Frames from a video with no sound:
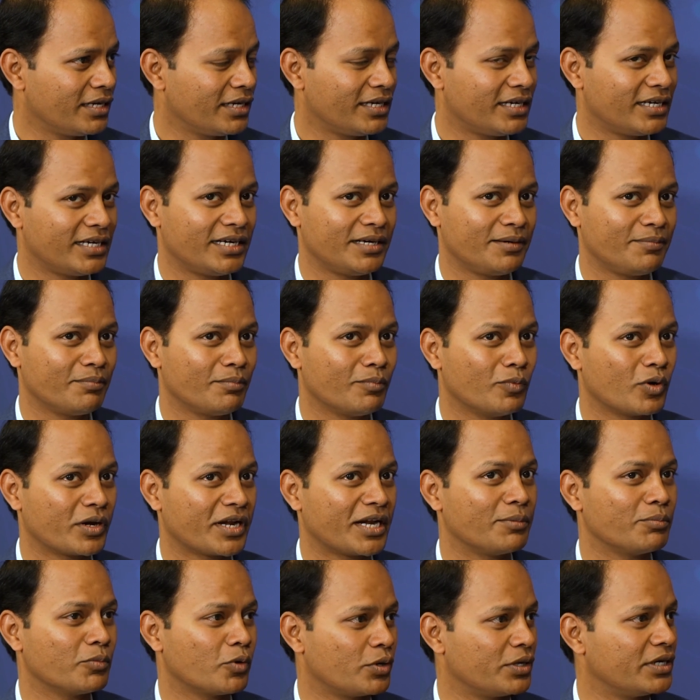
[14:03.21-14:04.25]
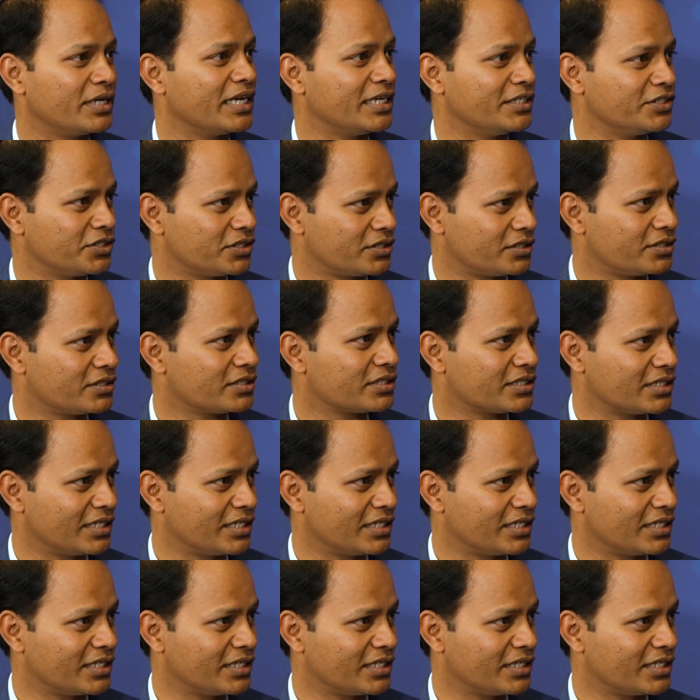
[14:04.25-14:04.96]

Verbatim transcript: uh, more and more dangerous,